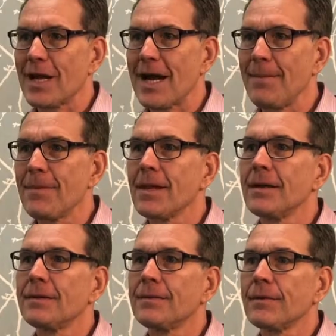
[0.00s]
Yeah? Even though
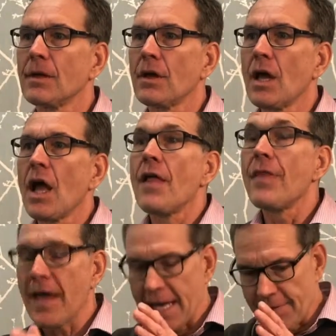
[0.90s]
they're an employee.
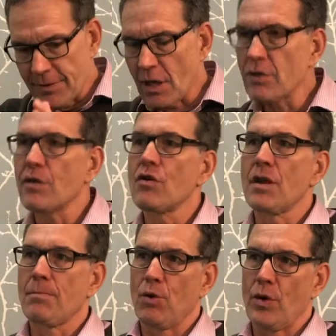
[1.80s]
Even though they're an
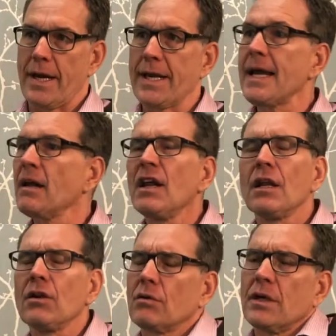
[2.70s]
employee. Now,
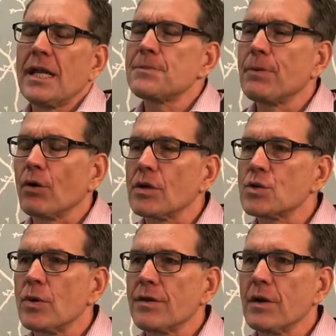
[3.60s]
look, let's be
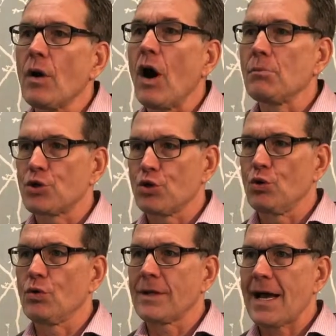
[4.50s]
honest with you. I'm
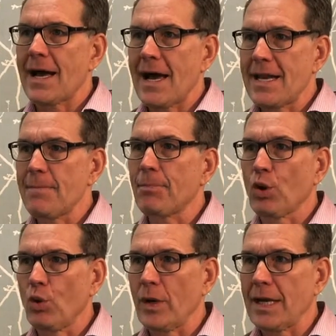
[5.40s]
sure that an
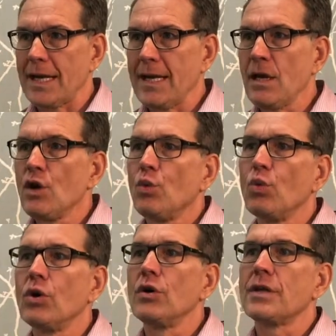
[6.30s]
employee
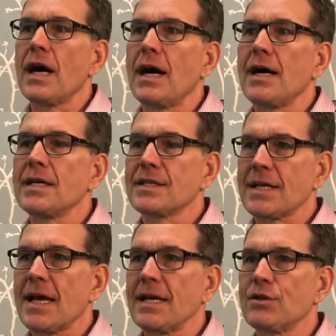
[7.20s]
would say